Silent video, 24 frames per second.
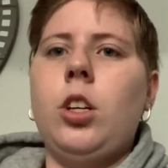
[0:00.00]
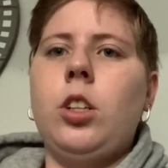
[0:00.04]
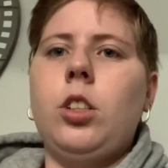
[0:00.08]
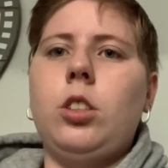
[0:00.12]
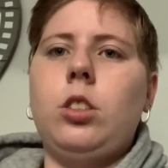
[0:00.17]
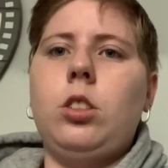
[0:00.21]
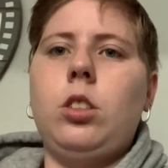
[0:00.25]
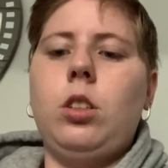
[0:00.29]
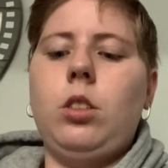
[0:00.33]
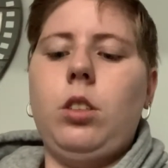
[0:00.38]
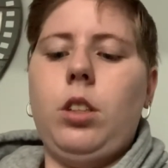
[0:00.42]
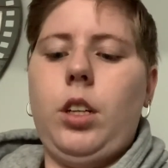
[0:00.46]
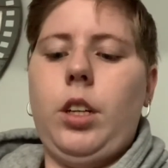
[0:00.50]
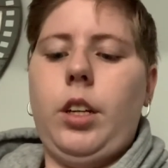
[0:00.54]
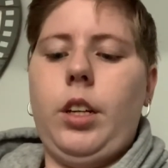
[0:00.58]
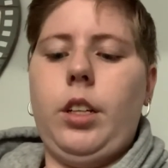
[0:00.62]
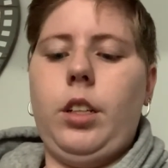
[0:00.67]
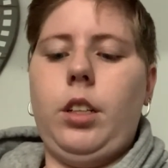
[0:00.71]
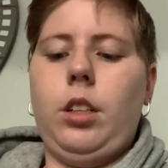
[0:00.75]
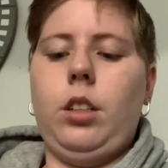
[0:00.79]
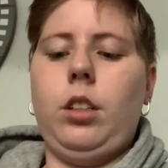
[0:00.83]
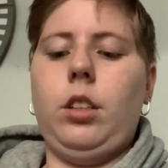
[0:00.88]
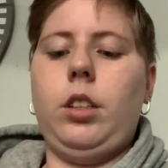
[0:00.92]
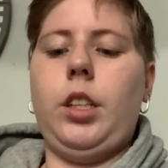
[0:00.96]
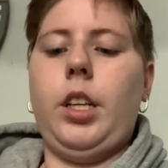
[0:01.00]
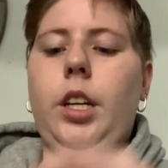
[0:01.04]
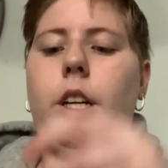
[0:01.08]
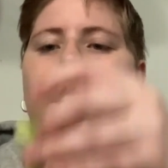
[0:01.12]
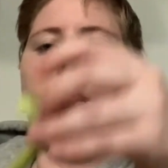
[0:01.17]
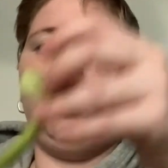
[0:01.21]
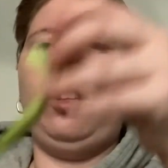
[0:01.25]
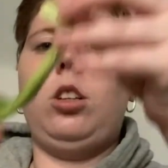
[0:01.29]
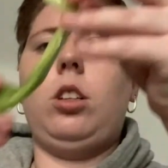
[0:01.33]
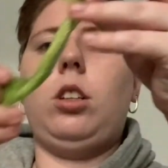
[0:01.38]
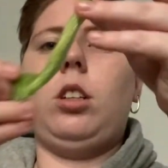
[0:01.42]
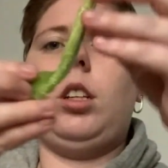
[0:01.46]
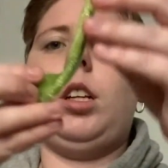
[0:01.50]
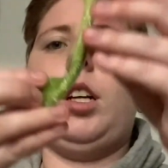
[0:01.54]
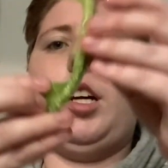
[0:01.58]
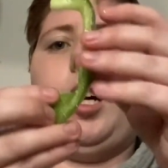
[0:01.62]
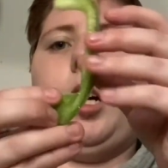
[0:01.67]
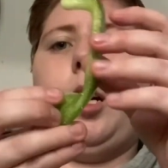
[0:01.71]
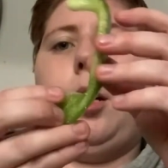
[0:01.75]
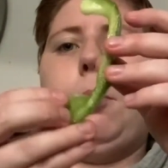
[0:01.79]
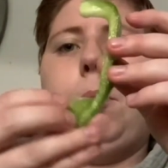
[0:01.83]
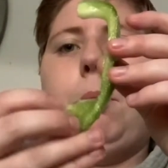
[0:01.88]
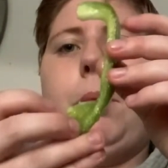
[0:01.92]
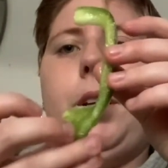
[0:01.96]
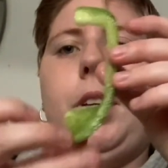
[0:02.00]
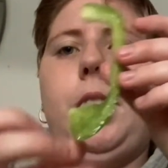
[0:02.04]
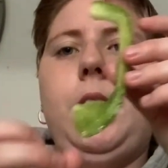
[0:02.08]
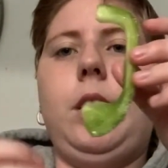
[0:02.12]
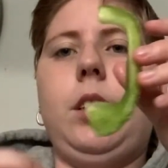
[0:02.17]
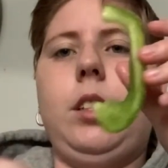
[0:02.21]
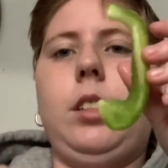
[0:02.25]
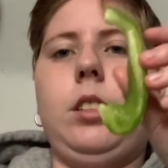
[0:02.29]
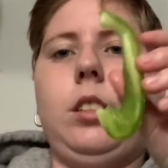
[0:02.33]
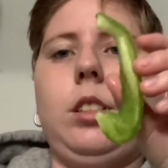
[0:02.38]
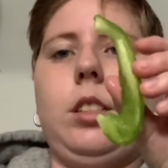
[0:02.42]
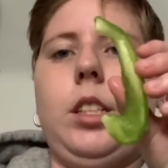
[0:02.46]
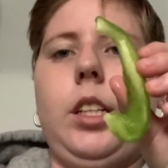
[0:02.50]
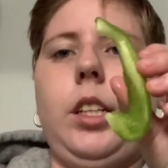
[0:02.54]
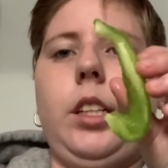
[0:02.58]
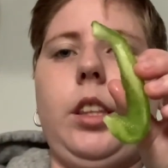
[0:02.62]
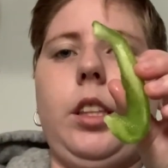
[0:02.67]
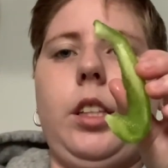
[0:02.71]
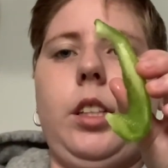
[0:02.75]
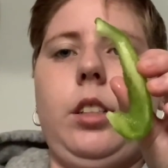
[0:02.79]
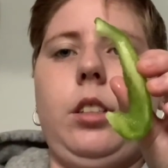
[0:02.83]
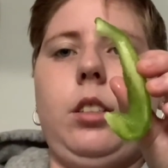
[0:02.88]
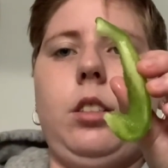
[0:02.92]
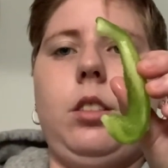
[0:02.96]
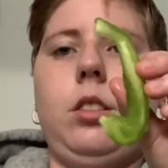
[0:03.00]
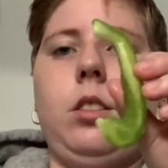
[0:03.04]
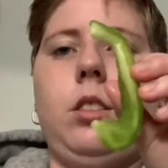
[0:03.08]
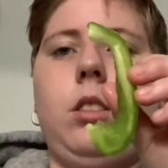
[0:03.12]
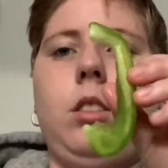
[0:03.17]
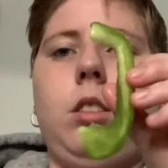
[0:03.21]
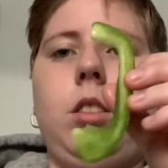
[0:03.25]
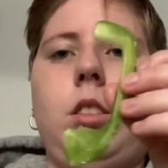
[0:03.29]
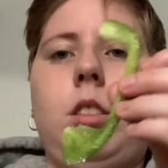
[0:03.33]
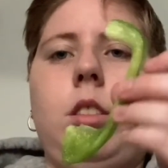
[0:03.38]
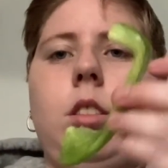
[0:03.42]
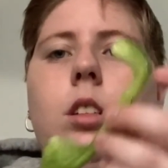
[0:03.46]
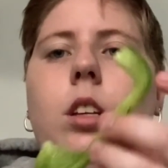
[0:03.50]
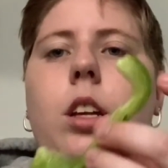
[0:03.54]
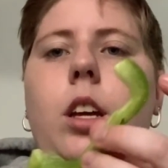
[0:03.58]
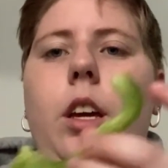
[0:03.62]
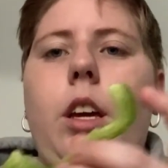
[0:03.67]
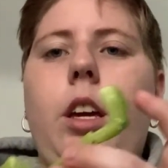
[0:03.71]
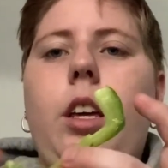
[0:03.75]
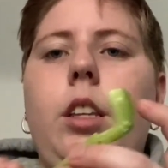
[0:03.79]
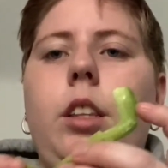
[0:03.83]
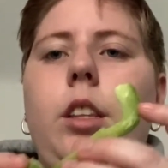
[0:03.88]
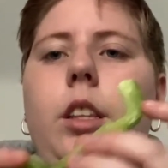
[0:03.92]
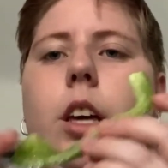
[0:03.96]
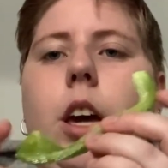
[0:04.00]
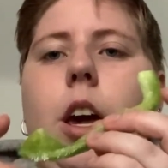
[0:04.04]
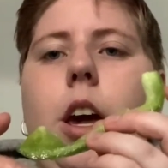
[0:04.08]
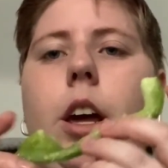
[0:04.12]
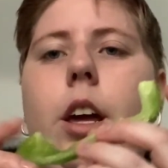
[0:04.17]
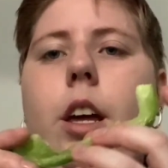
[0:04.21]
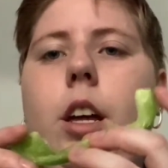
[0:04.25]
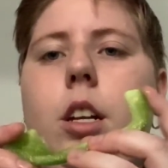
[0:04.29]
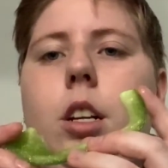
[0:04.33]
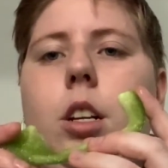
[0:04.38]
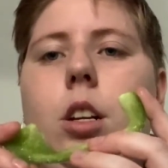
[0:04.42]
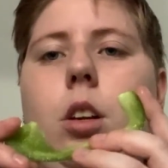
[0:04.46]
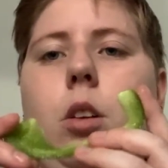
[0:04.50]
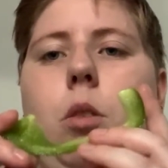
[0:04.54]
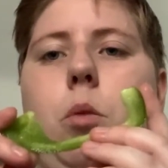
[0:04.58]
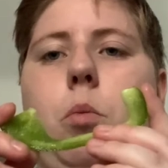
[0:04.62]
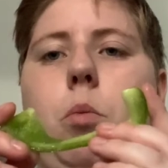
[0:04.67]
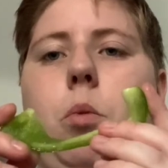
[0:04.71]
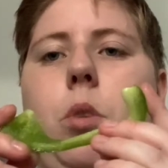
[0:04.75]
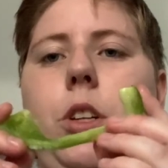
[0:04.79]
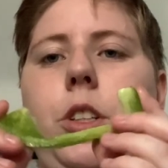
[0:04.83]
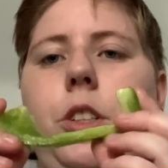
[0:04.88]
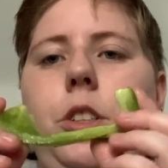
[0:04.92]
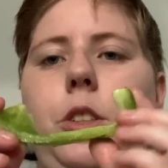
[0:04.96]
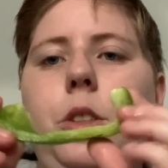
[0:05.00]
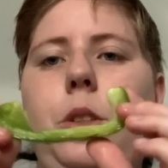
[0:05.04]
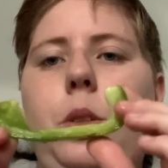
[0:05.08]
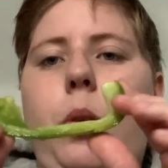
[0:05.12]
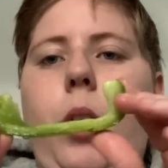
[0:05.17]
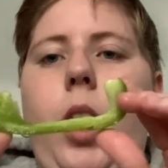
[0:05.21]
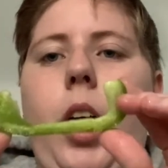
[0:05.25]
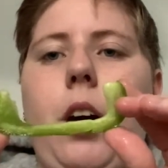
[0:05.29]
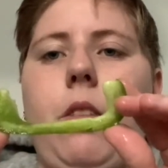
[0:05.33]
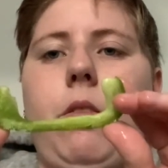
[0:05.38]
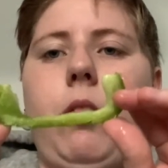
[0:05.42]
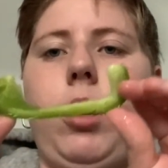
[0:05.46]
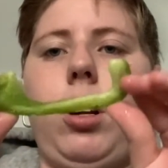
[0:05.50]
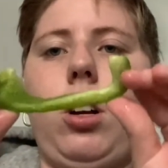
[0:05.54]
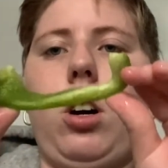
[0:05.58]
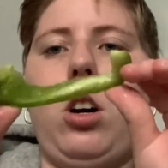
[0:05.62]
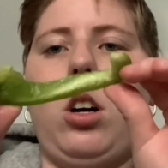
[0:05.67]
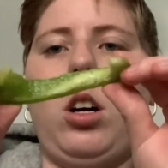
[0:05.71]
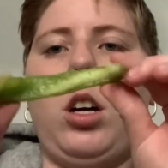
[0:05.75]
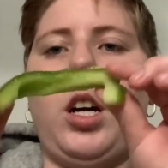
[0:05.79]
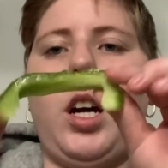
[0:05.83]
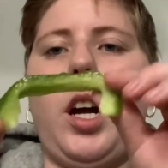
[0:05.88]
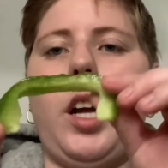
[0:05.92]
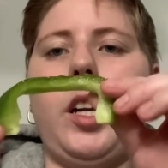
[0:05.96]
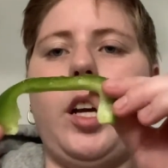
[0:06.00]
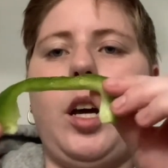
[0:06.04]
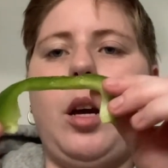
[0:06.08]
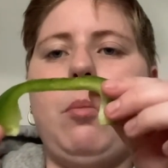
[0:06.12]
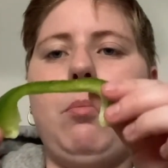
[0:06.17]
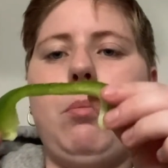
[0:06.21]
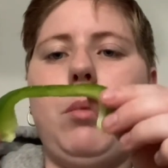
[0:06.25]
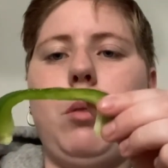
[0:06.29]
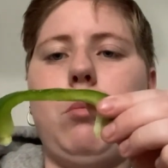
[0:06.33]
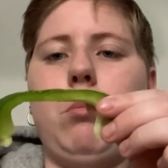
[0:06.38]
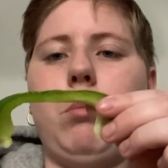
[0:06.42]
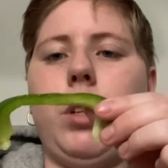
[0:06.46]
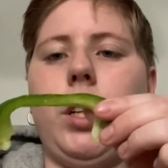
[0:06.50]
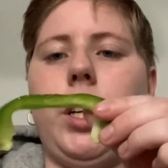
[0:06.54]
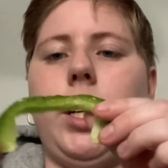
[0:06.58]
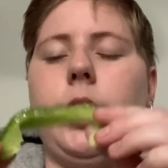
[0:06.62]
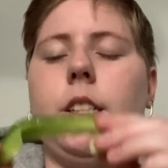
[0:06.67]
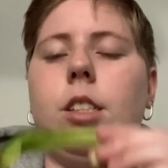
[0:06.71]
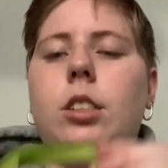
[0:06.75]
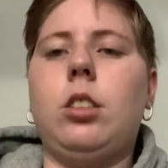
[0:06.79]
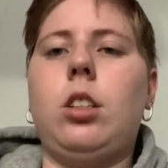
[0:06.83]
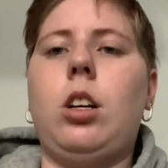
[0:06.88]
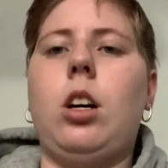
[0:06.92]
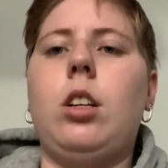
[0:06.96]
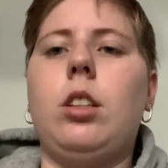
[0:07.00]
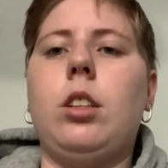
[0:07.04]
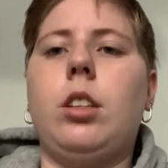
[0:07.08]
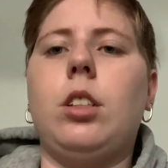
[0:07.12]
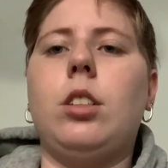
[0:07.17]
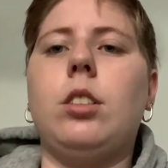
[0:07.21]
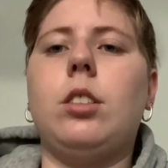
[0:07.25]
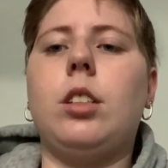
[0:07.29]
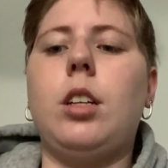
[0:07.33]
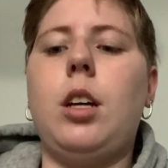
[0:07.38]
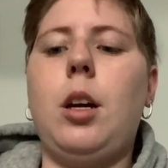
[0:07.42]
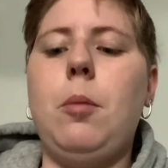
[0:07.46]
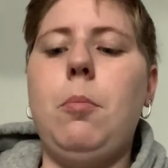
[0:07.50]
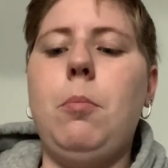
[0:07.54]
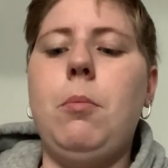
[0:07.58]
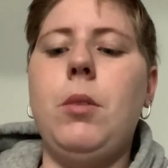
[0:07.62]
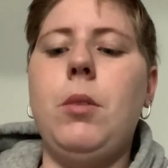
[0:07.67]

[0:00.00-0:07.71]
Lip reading: So that they look like pieces like this. And then once you have it all cut up and placed on the sub,